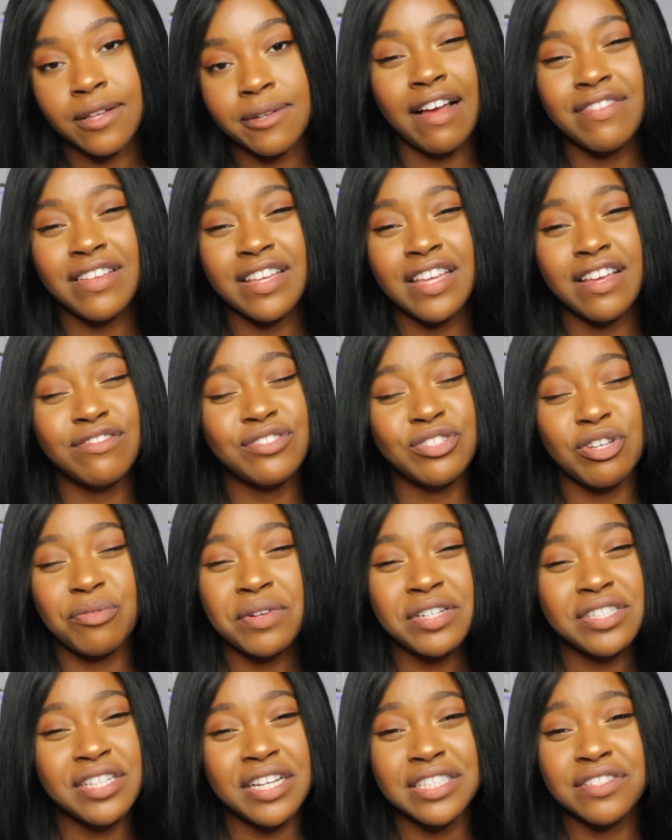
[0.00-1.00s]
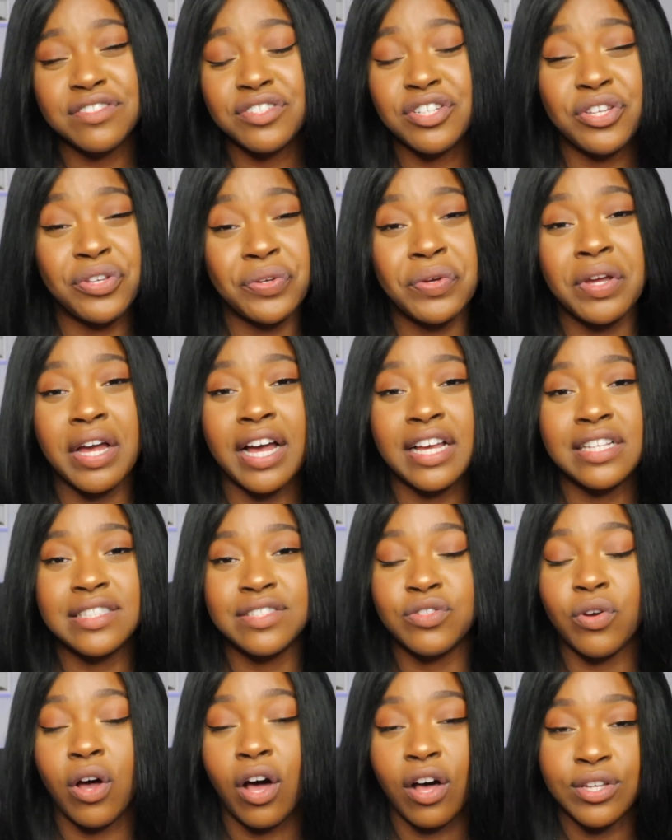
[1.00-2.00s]
I have to give so much thanks to you
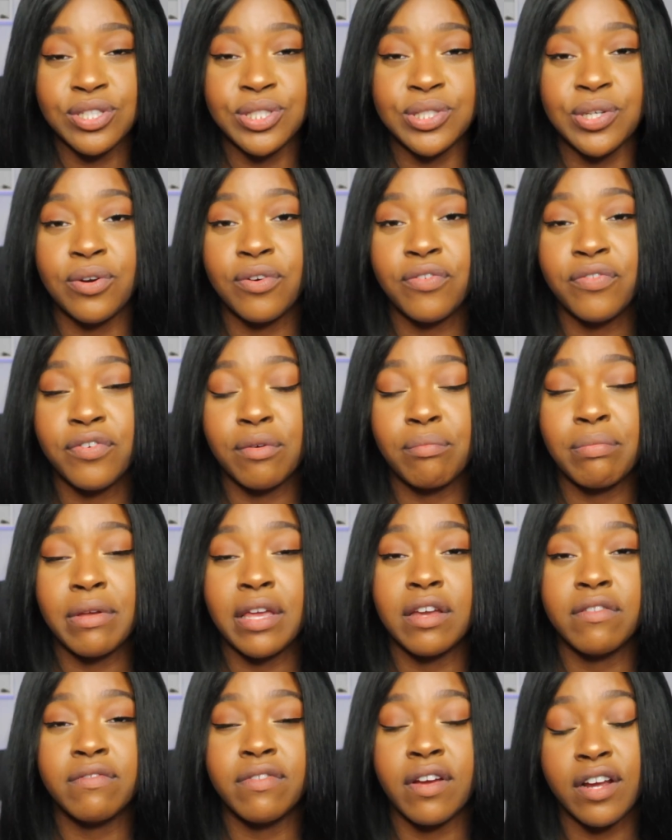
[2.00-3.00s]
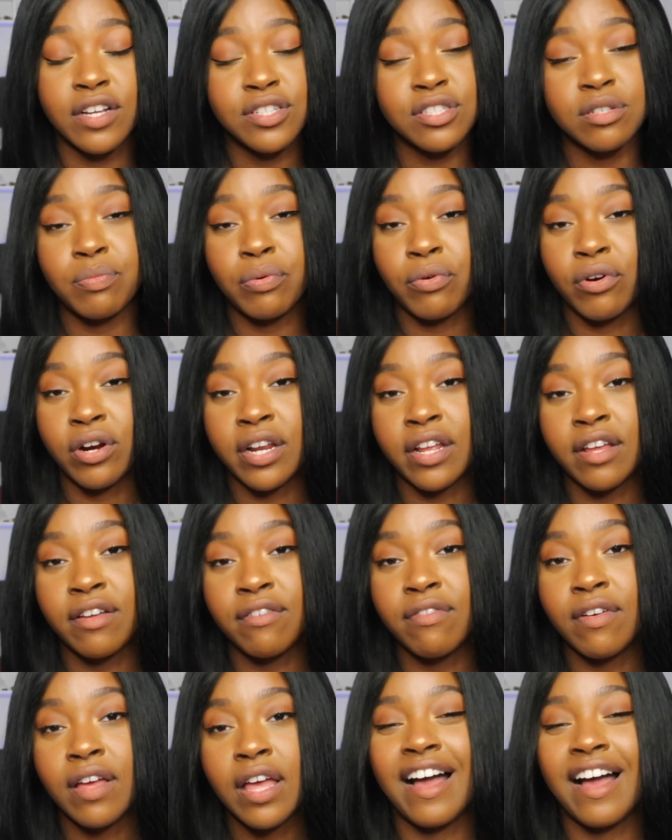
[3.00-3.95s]
guys also for being very supportive.